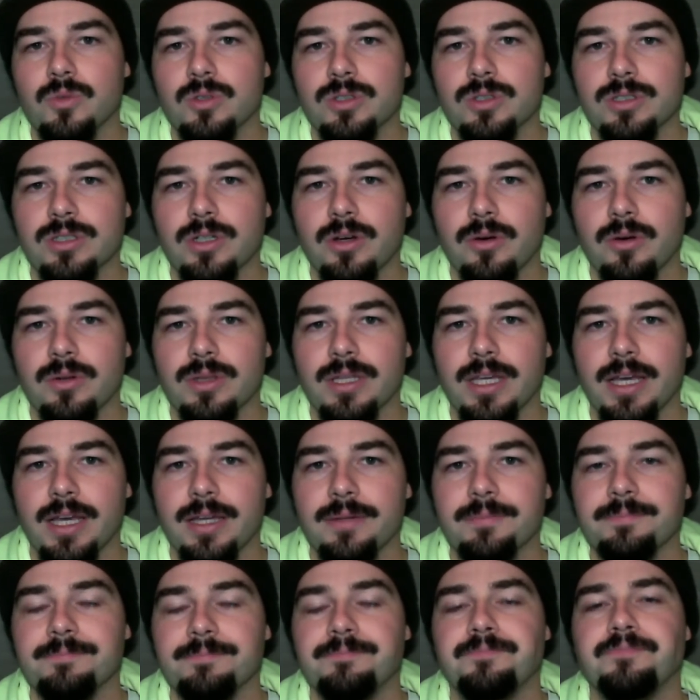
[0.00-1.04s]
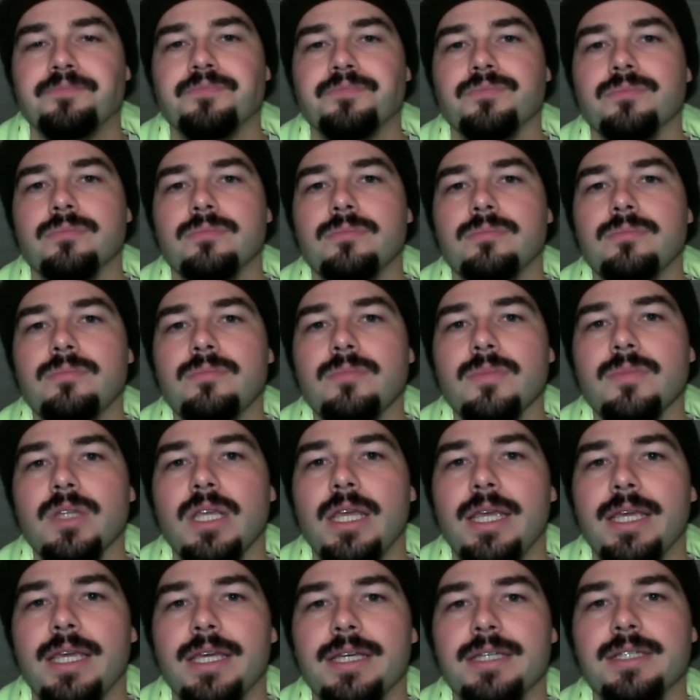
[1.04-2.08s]
we'll just call it that,
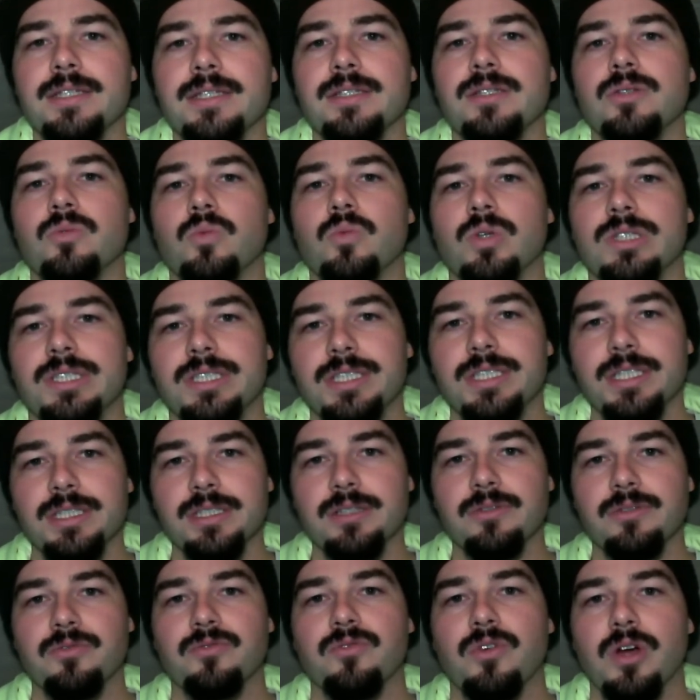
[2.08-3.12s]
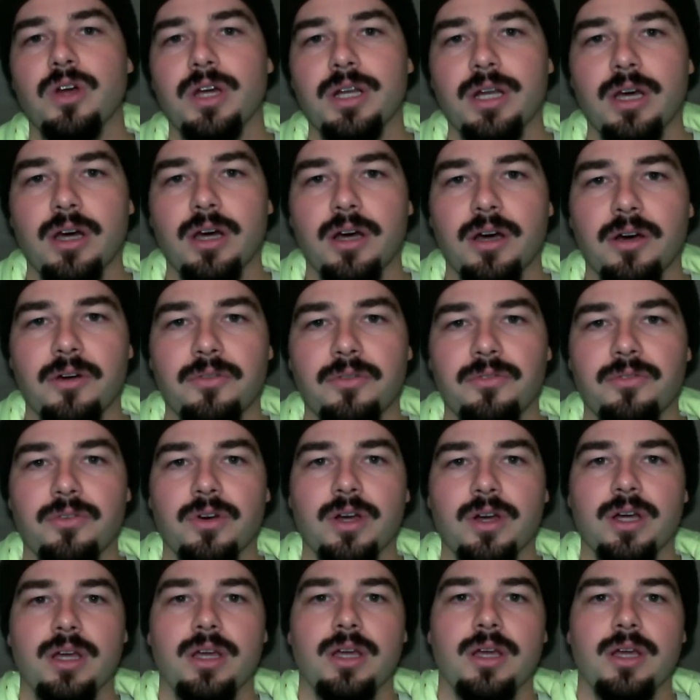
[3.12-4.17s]
is what sits in front of
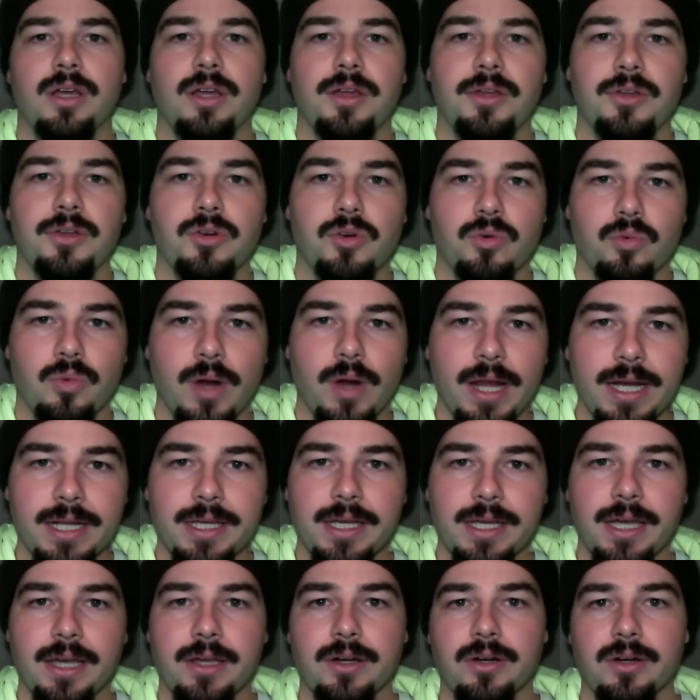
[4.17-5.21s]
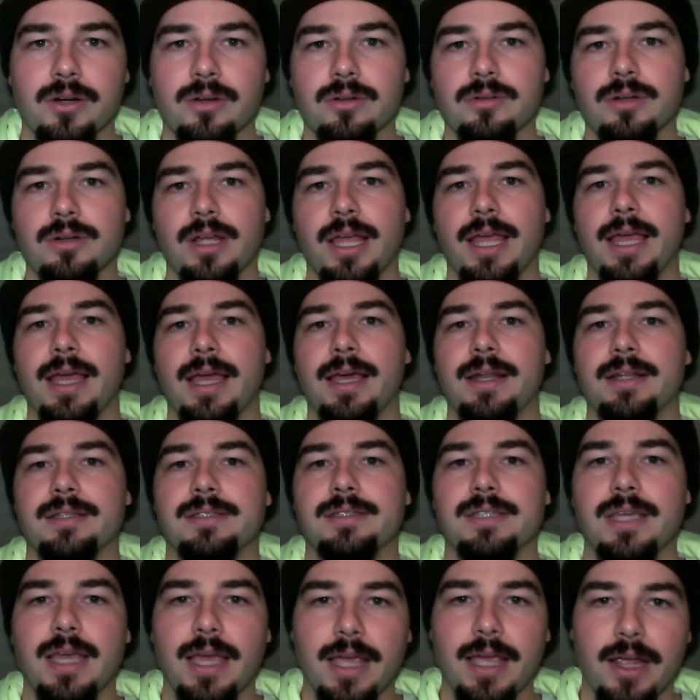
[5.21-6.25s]
your radiator, and
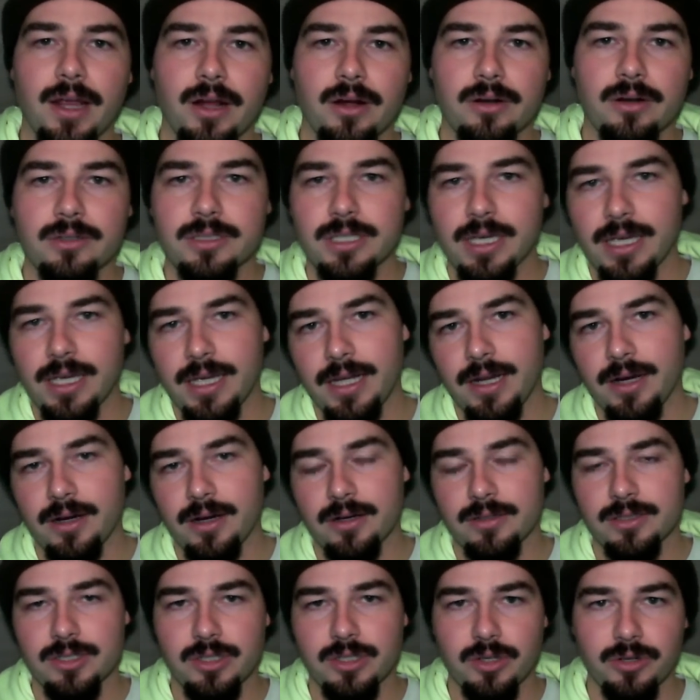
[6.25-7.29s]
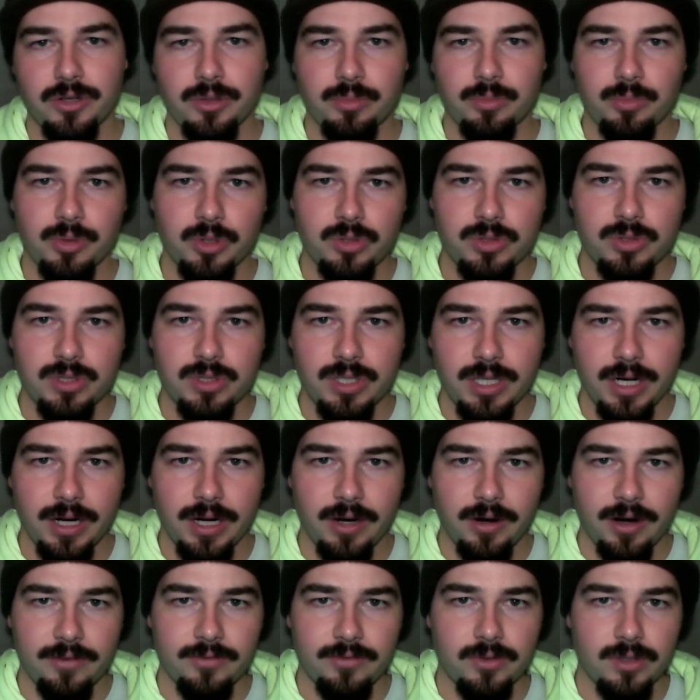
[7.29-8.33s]
it's air-to-air. So your boosted
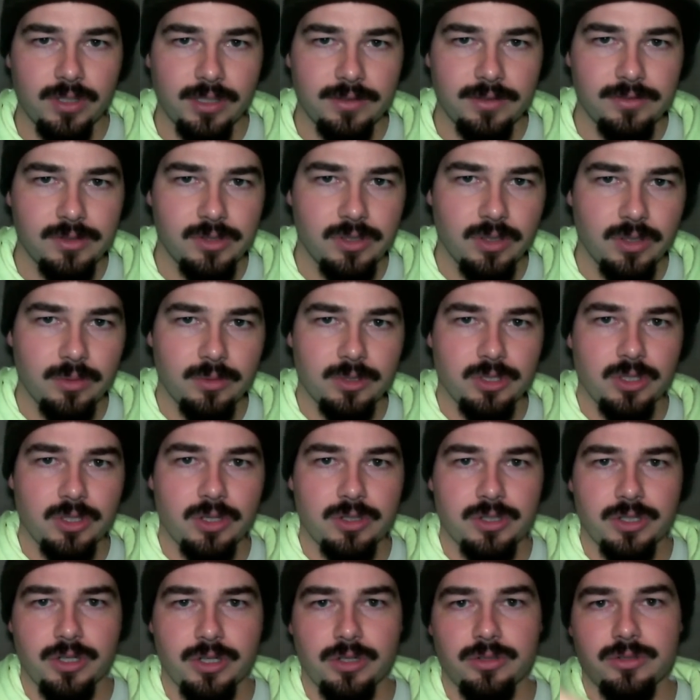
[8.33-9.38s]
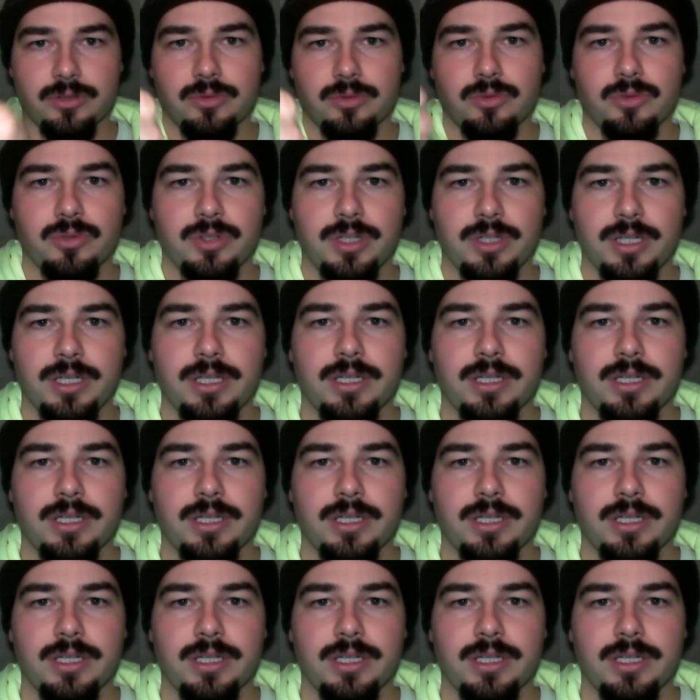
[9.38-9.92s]
air, after it leaves the turbocharger, goes through